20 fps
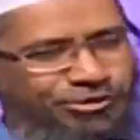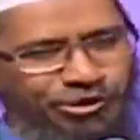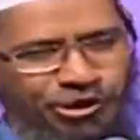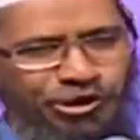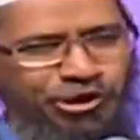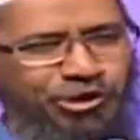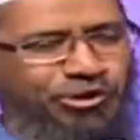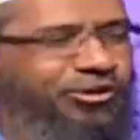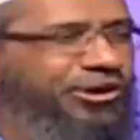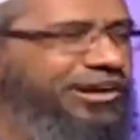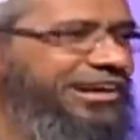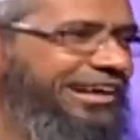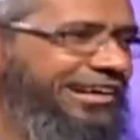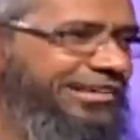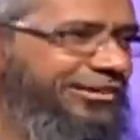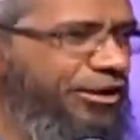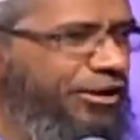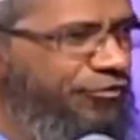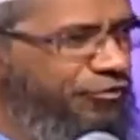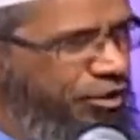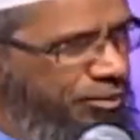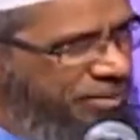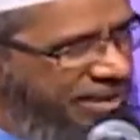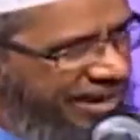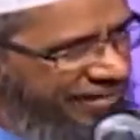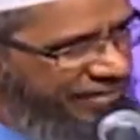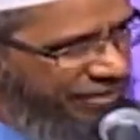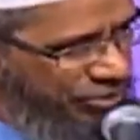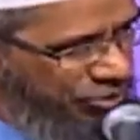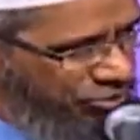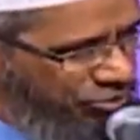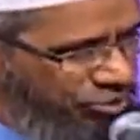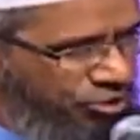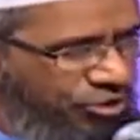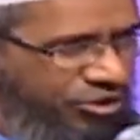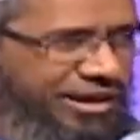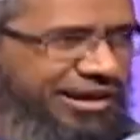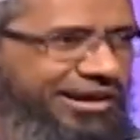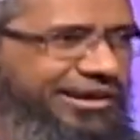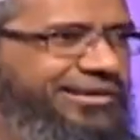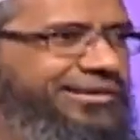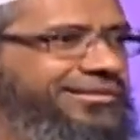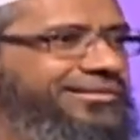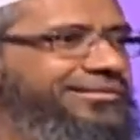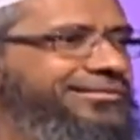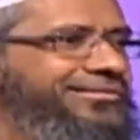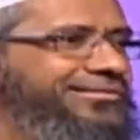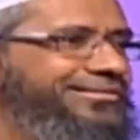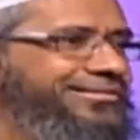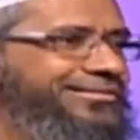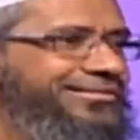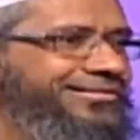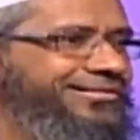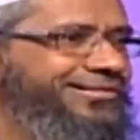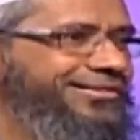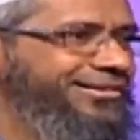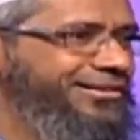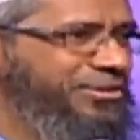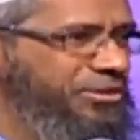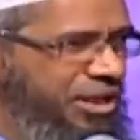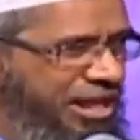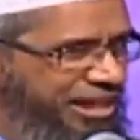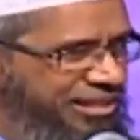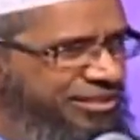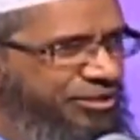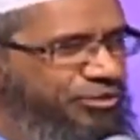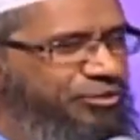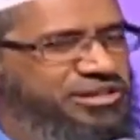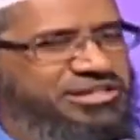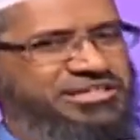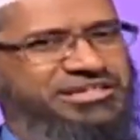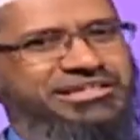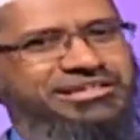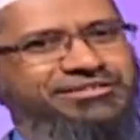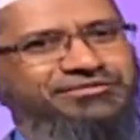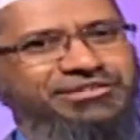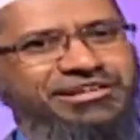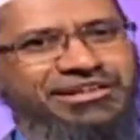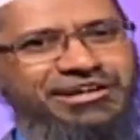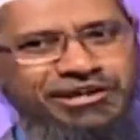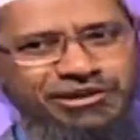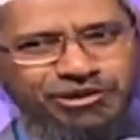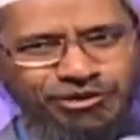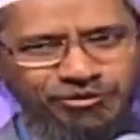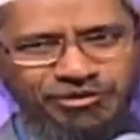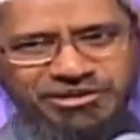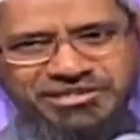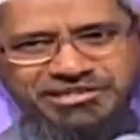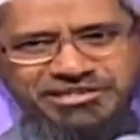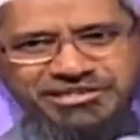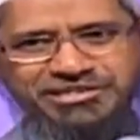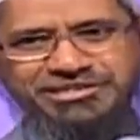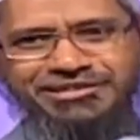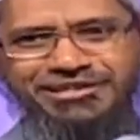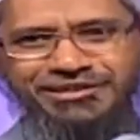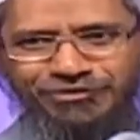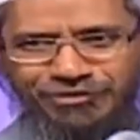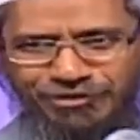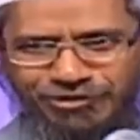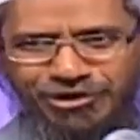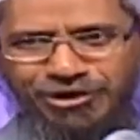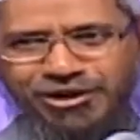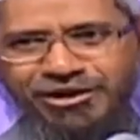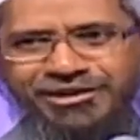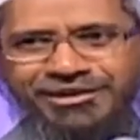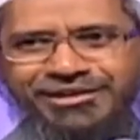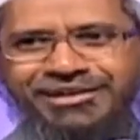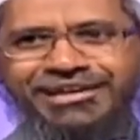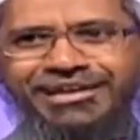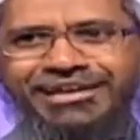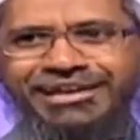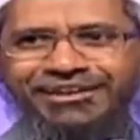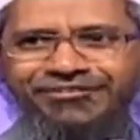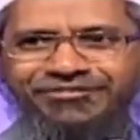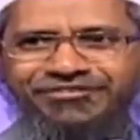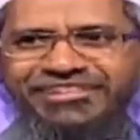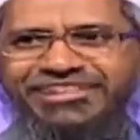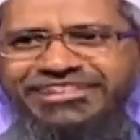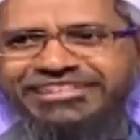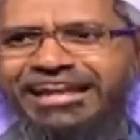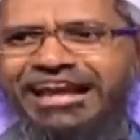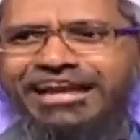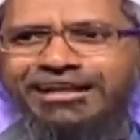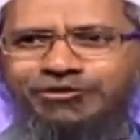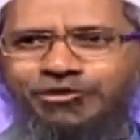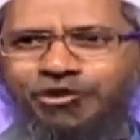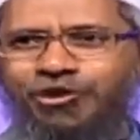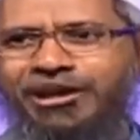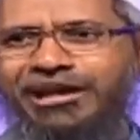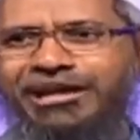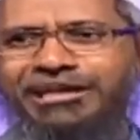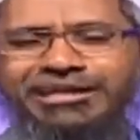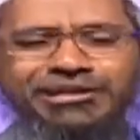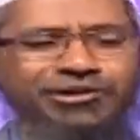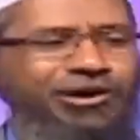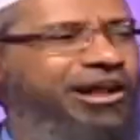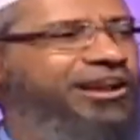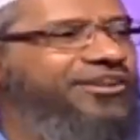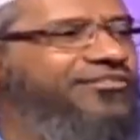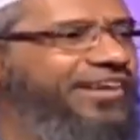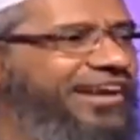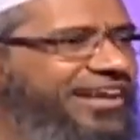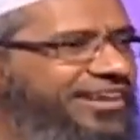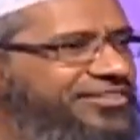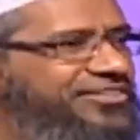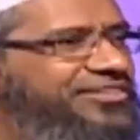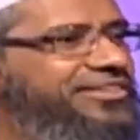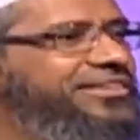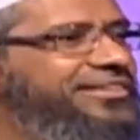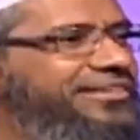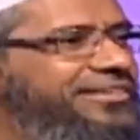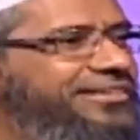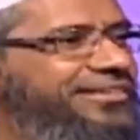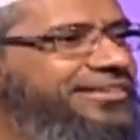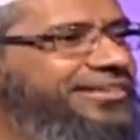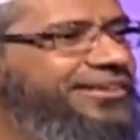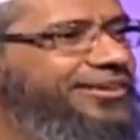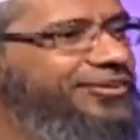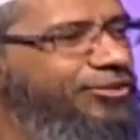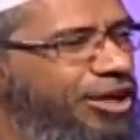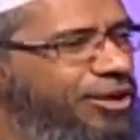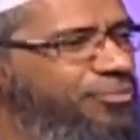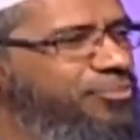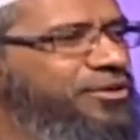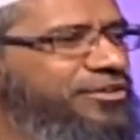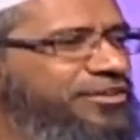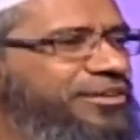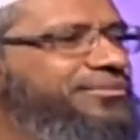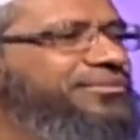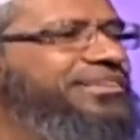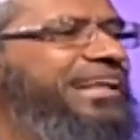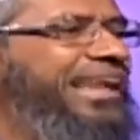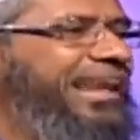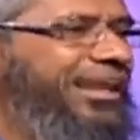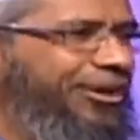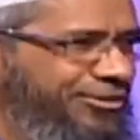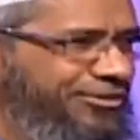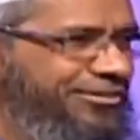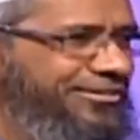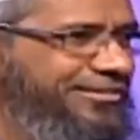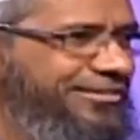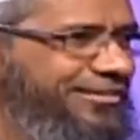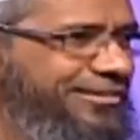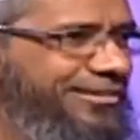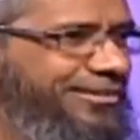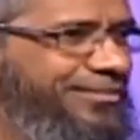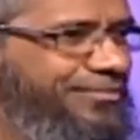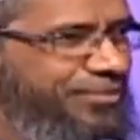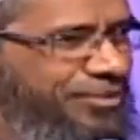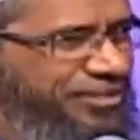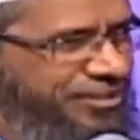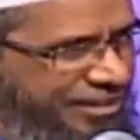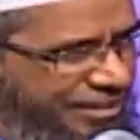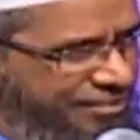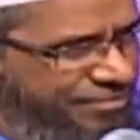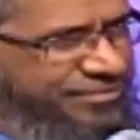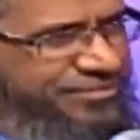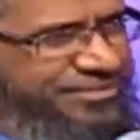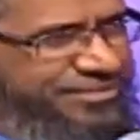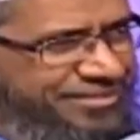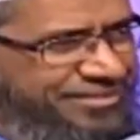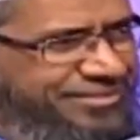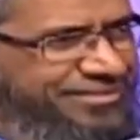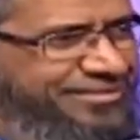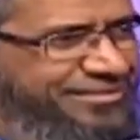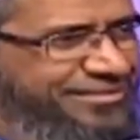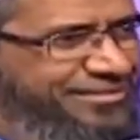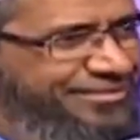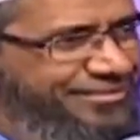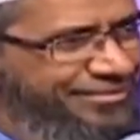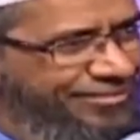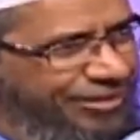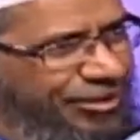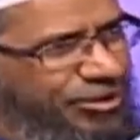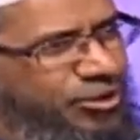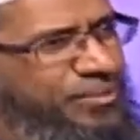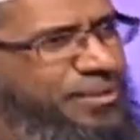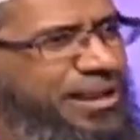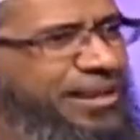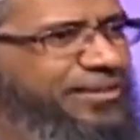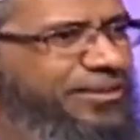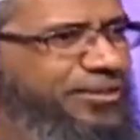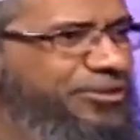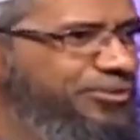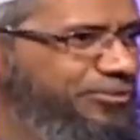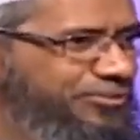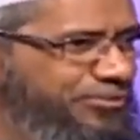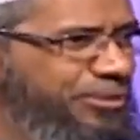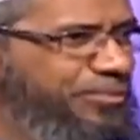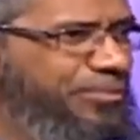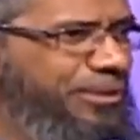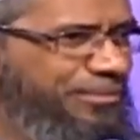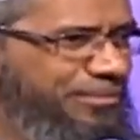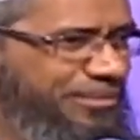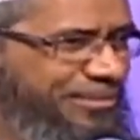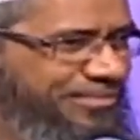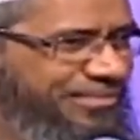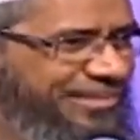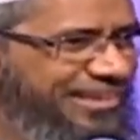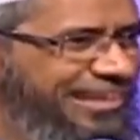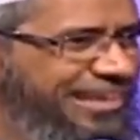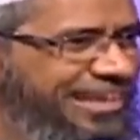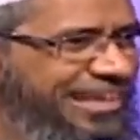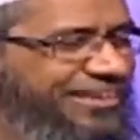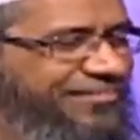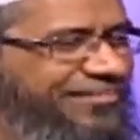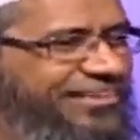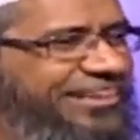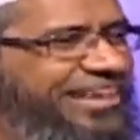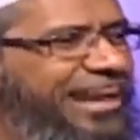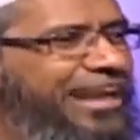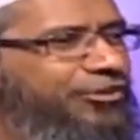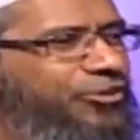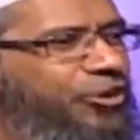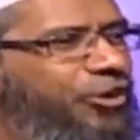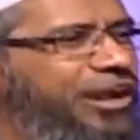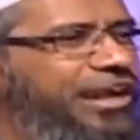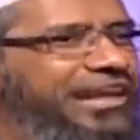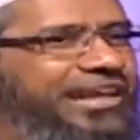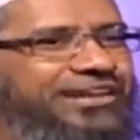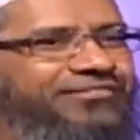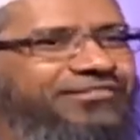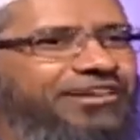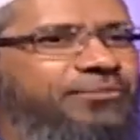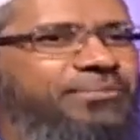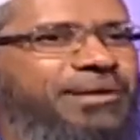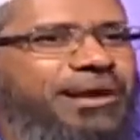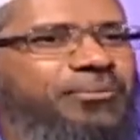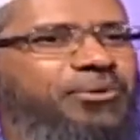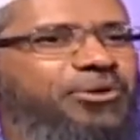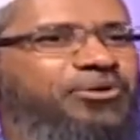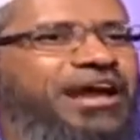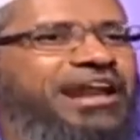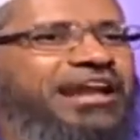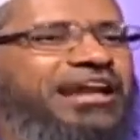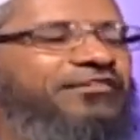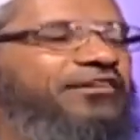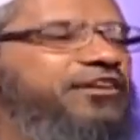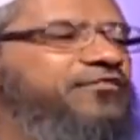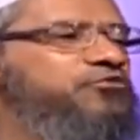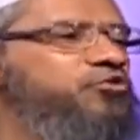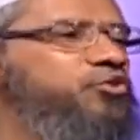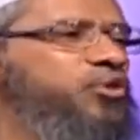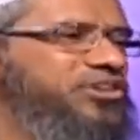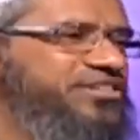You cannot correlate. You have to go behind the queue to correlate. You asked the question, we heard your question, it was long. If we start correlating always, non-Muslims are allowed. Muslims, they can go behind the queue, no problem. If we start correlating, we'll be able to handle very few